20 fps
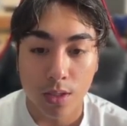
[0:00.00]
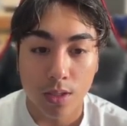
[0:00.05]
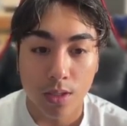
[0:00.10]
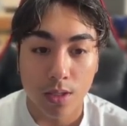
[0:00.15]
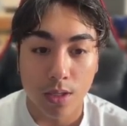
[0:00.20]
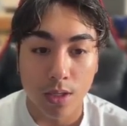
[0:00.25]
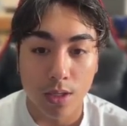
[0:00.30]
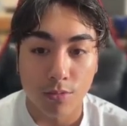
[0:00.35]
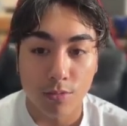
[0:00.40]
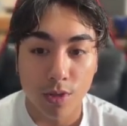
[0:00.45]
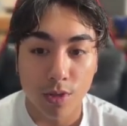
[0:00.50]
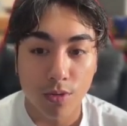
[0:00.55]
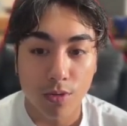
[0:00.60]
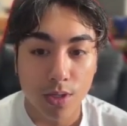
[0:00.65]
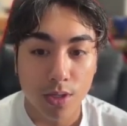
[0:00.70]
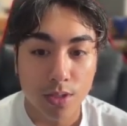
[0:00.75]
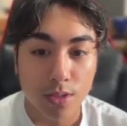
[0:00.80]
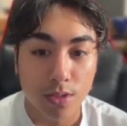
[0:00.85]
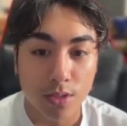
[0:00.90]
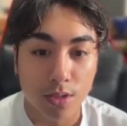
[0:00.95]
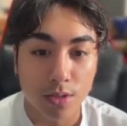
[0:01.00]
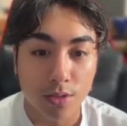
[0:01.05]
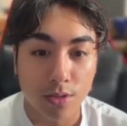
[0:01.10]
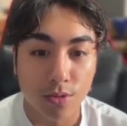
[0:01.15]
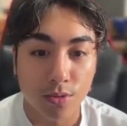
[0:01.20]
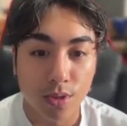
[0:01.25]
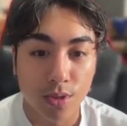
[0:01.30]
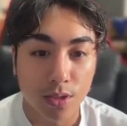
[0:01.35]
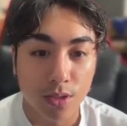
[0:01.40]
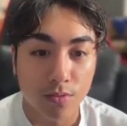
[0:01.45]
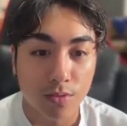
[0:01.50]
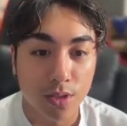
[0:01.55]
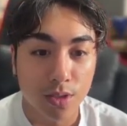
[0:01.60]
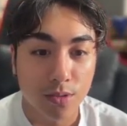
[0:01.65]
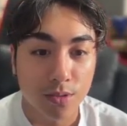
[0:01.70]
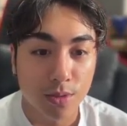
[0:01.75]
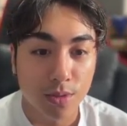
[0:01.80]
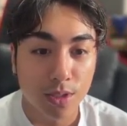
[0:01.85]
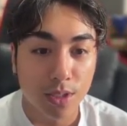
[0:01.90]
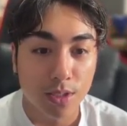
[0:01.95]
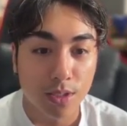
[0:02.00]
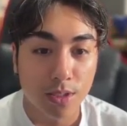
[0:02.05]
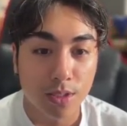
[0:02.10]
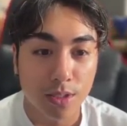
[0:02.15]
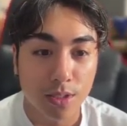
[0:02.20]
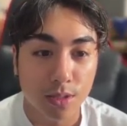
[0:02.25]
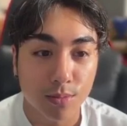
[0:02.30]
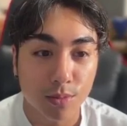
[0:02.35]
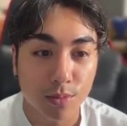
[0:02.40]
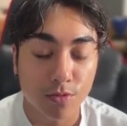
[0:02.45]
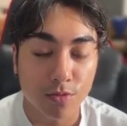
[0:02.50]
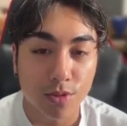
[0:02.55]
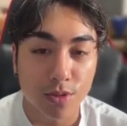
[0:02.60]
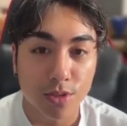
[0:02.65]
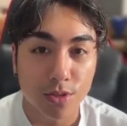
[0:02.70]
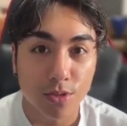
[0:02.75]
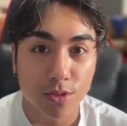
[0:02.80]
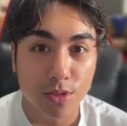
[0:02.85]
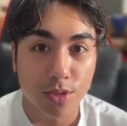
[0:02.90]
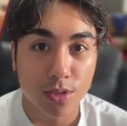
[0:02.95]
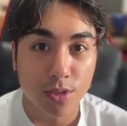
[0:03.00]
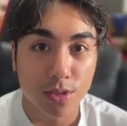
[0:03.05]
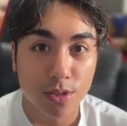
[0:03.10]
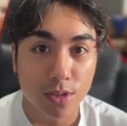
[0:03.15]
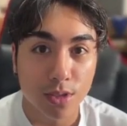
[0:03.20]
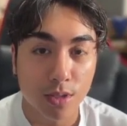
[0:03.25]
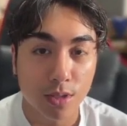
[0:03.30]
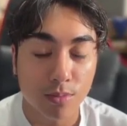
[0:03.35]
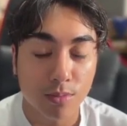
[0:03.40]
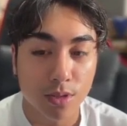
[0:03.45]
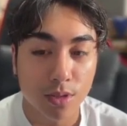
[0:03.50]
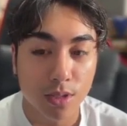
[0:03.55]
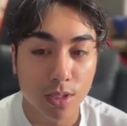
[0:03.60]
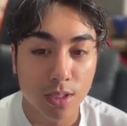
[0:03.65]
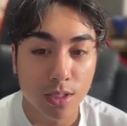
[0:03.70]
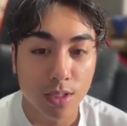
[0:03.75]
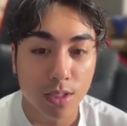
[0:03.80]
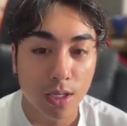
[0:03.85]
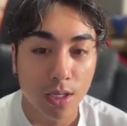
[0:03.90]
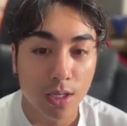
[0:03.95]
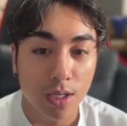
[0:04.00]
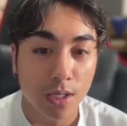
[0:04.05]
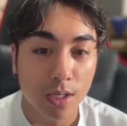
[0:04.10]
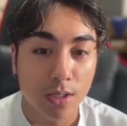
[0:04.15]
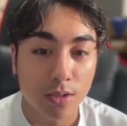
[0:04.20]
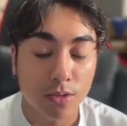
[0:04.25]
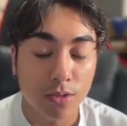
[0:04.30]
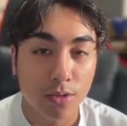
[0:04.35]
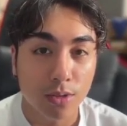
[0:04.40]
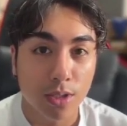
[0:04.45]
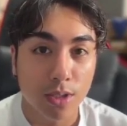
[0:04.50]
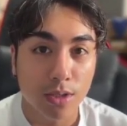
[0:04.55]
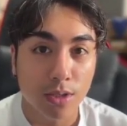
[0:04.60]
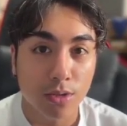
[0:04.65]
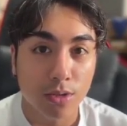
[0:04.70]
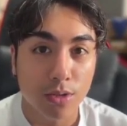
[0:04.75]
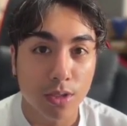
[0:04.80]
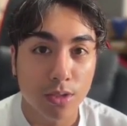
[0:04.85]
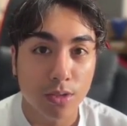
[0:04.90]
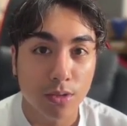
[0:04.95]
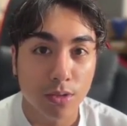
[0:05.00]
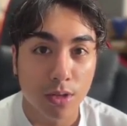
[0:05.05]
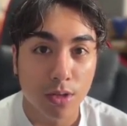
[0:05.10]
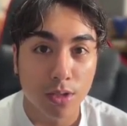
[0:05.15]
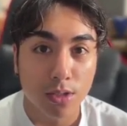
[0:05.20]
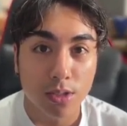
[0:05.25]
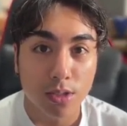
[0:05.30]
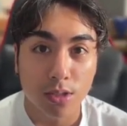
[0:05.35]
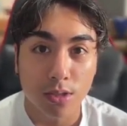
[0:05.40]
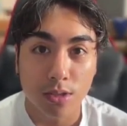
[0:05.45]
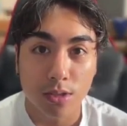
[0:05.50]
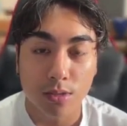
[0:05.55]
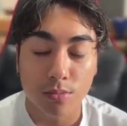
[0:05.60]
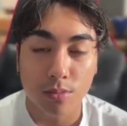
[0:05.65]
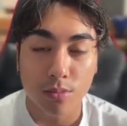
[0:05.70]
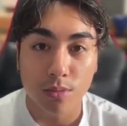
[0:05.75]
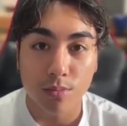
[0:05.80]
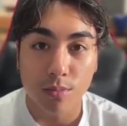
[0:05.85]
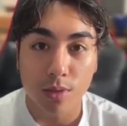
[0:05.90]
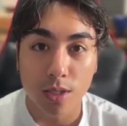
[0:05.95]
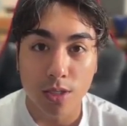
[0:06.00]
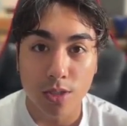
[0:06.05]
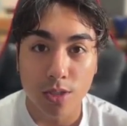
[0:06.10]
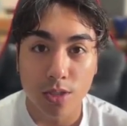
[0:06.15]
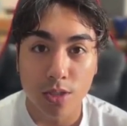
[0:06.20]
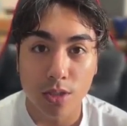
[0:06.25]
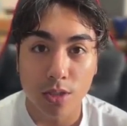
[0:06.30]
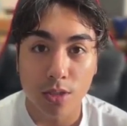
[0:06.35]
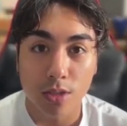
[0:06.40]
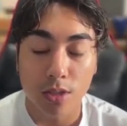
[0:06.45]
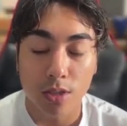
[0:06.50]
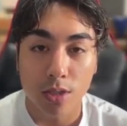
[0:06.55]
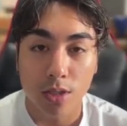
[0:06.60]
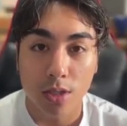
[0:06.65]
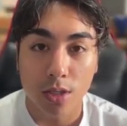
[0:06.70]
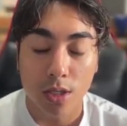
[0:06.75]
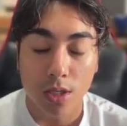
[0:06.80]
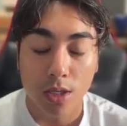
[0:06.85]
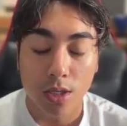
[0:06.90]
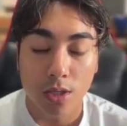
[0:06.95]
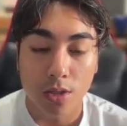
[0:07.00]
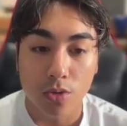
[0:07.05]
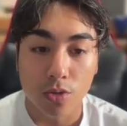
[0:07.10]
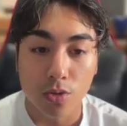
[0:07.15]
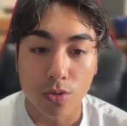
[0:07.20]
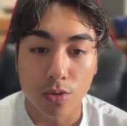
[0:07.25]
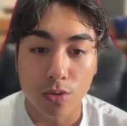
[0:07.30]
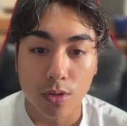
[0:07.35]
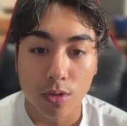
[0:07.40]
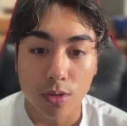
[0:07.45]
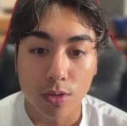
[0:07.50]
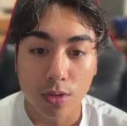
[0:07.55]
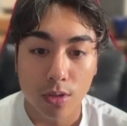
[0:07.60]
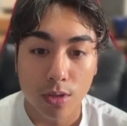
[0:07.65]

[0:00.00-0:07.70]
And requires ongoing investment and time and resource to stay up to date. So again, you need to constantly be managing your